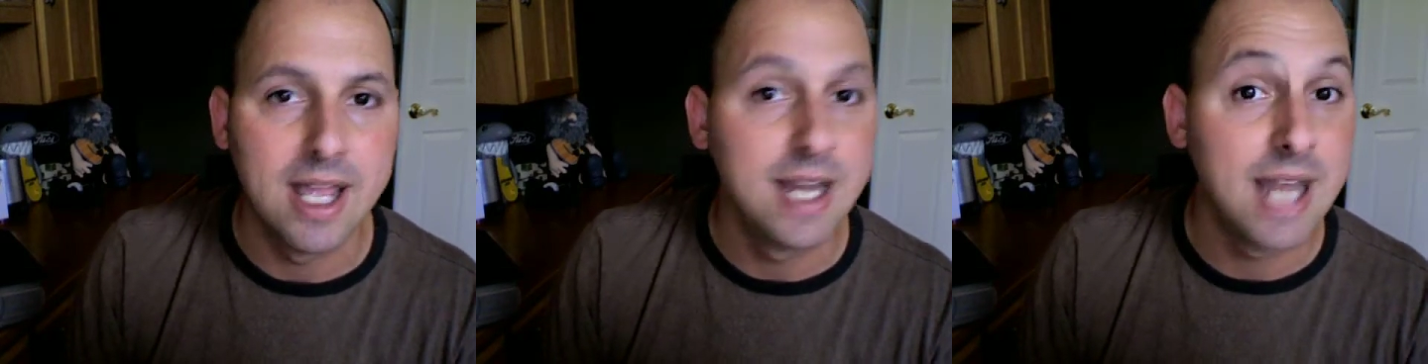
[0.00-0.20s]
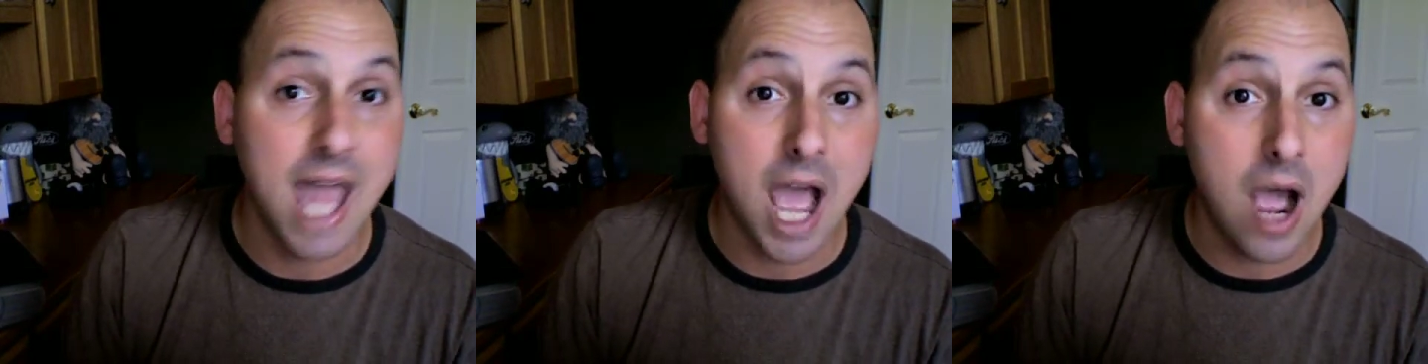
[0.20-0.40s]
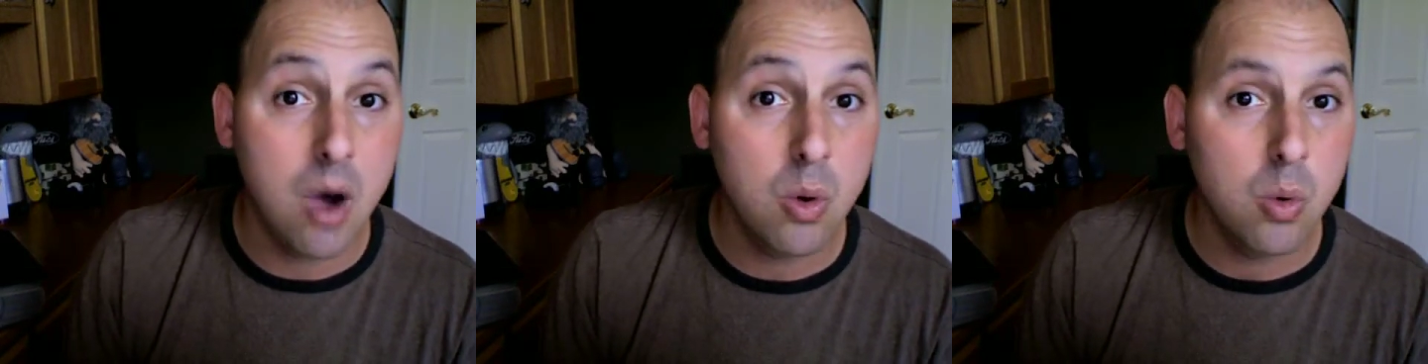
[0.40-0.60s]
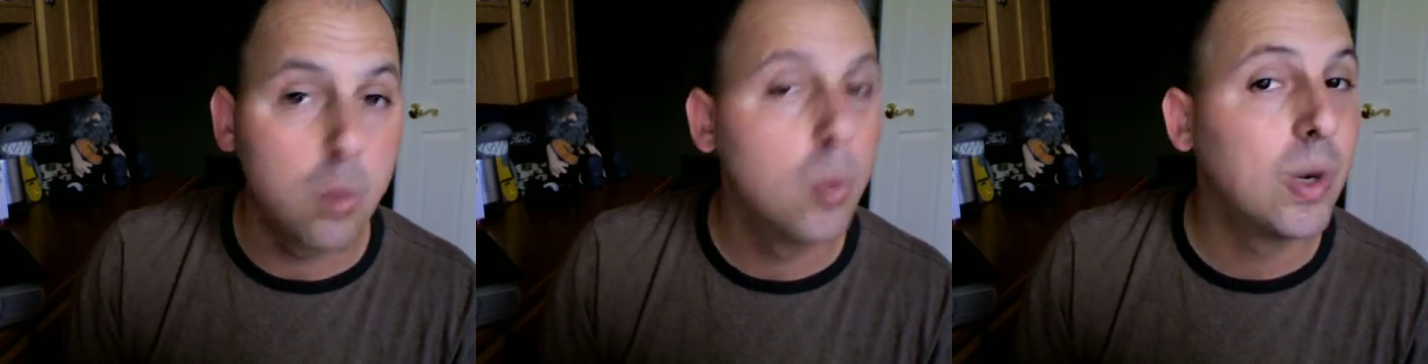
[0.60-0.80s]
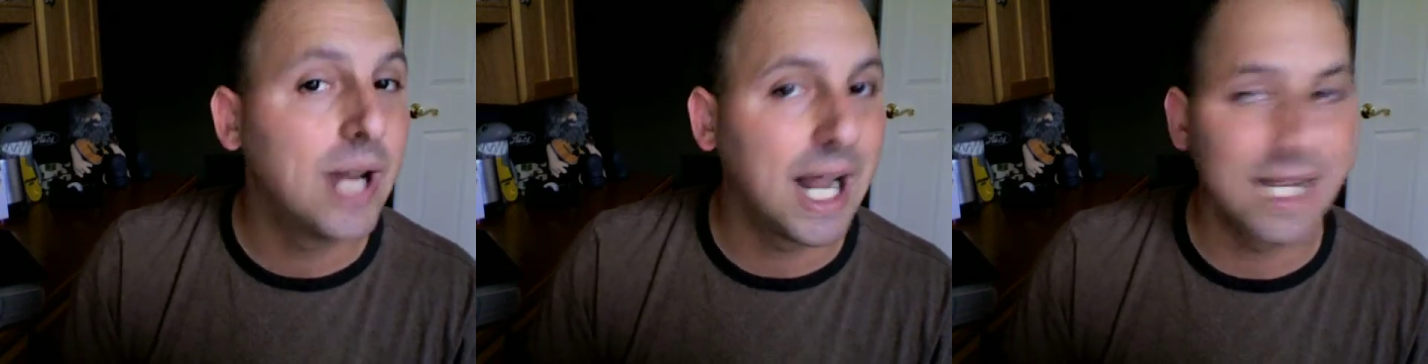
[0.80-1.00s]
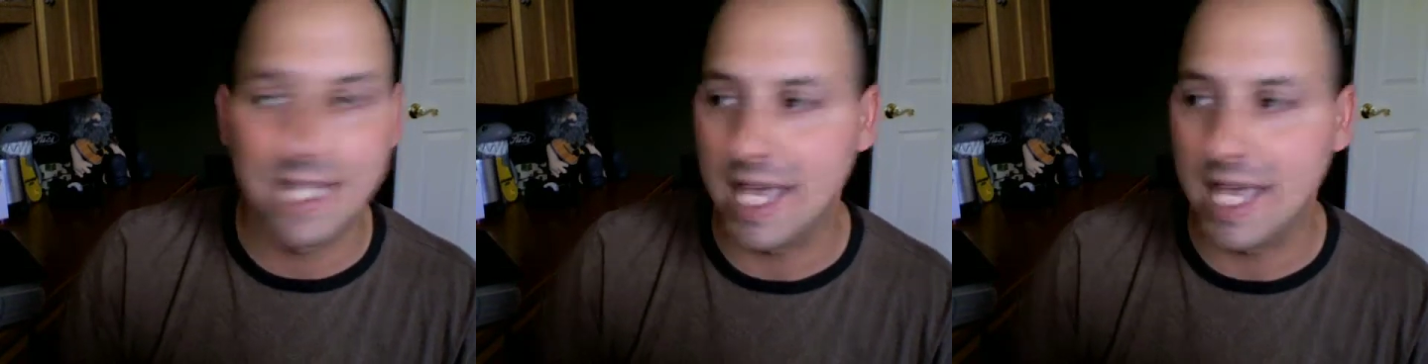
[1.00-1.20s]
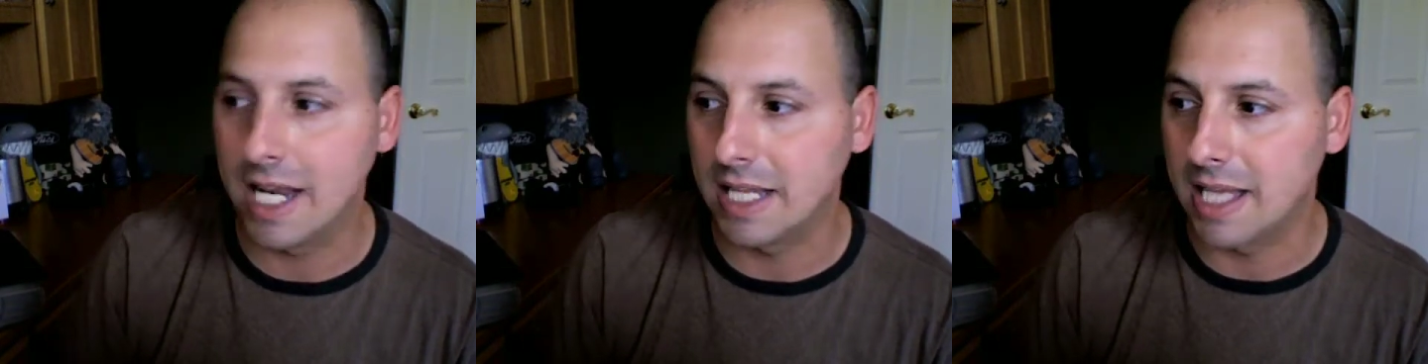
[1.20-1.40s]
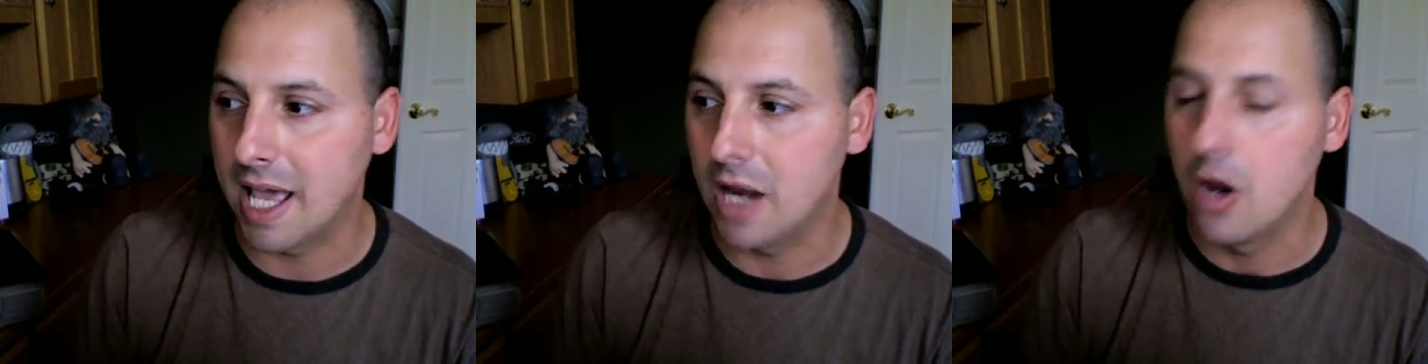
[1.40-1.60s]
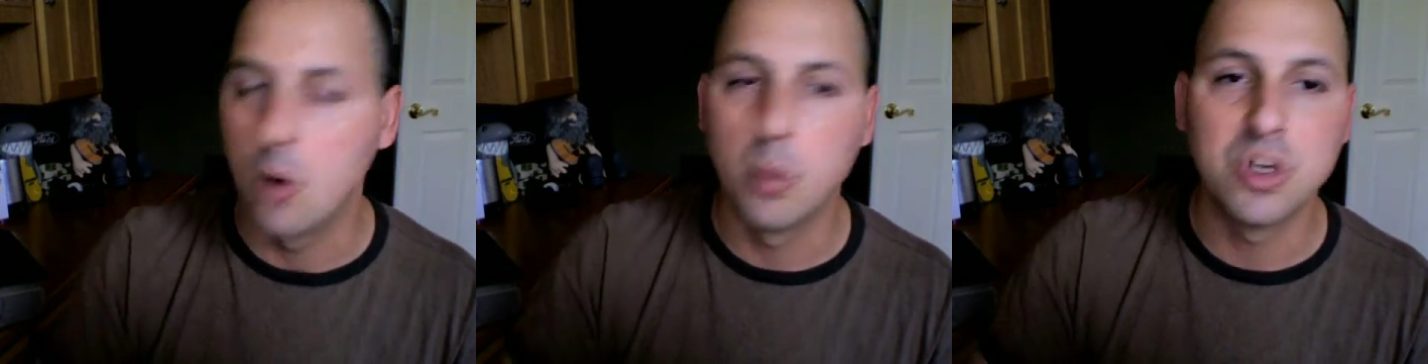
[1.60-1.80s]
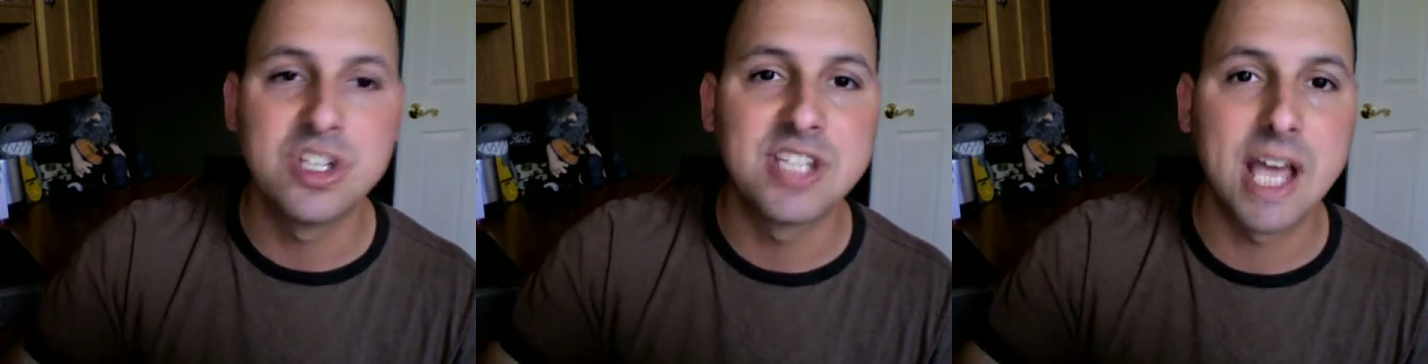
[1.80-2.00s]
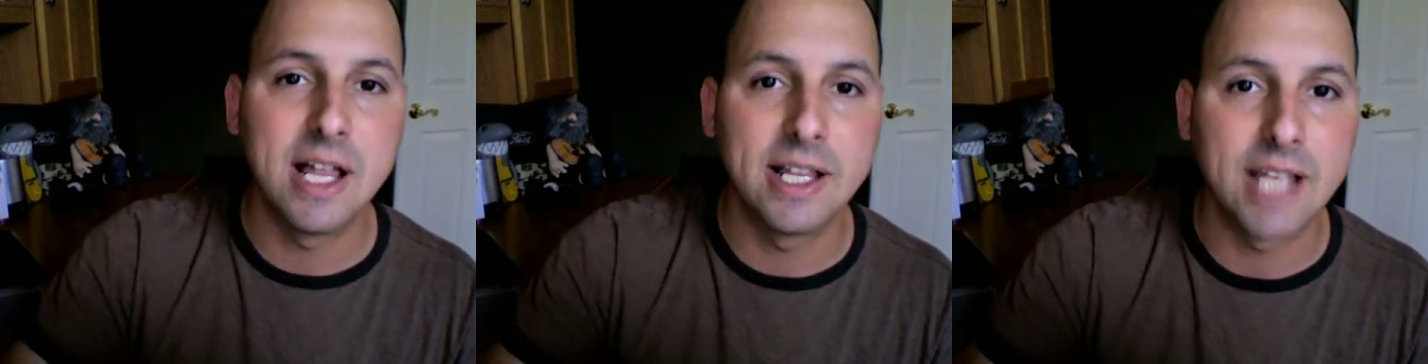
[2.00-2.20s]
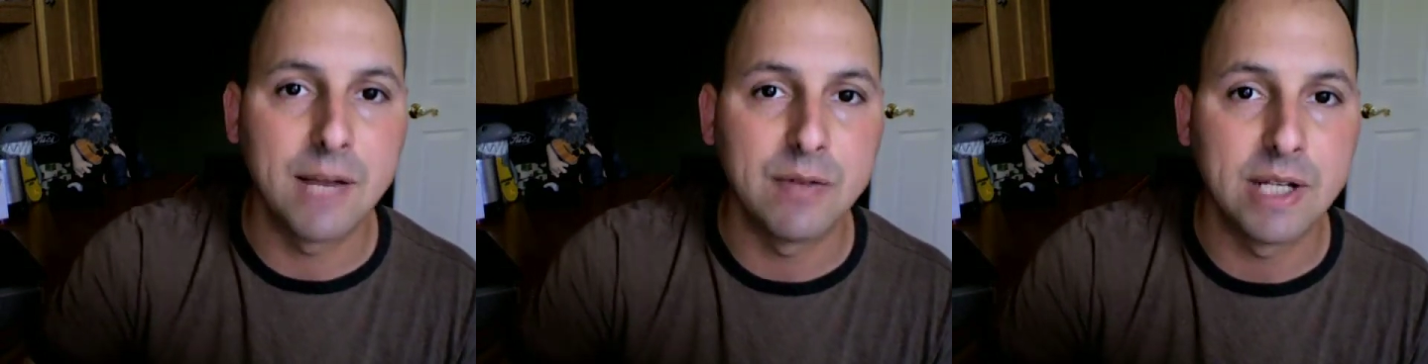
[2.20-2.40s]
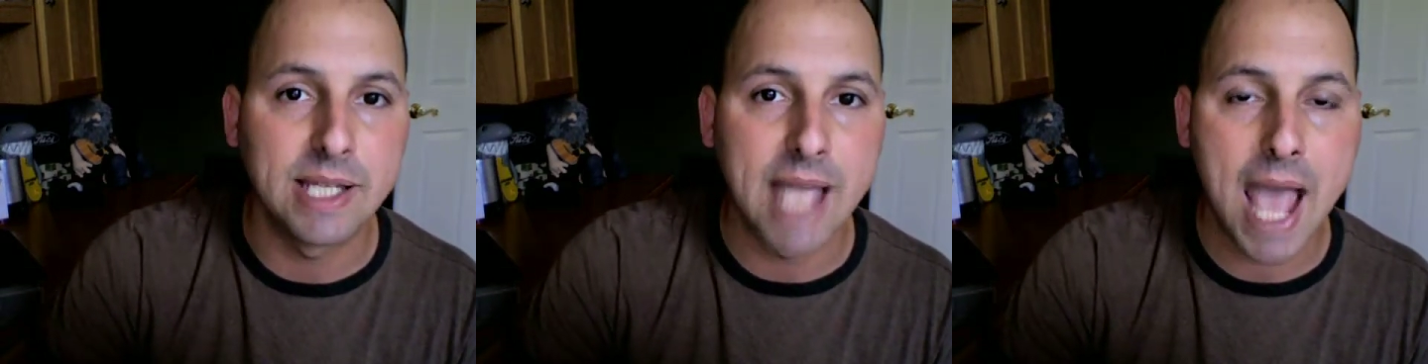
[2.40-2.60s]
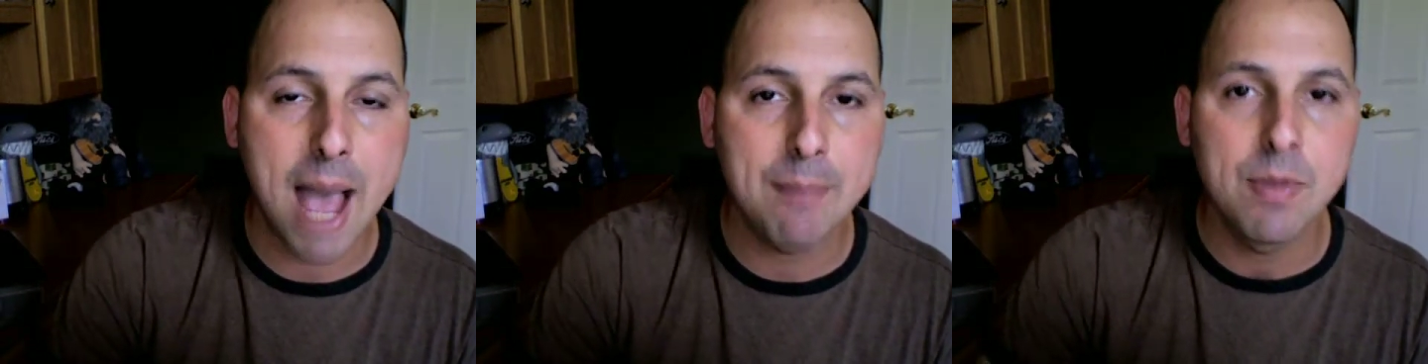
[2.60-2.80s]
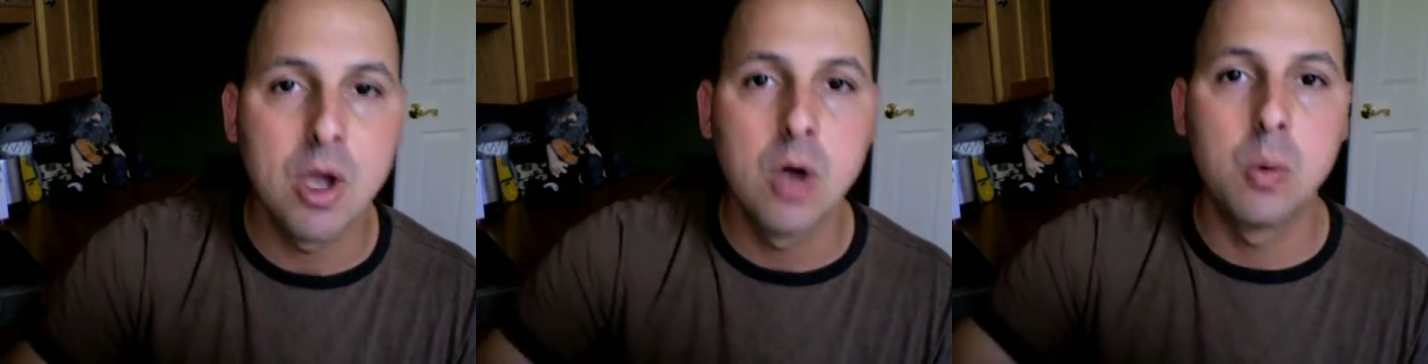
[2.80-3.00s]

Now, we're not getting that. We're selling every gap,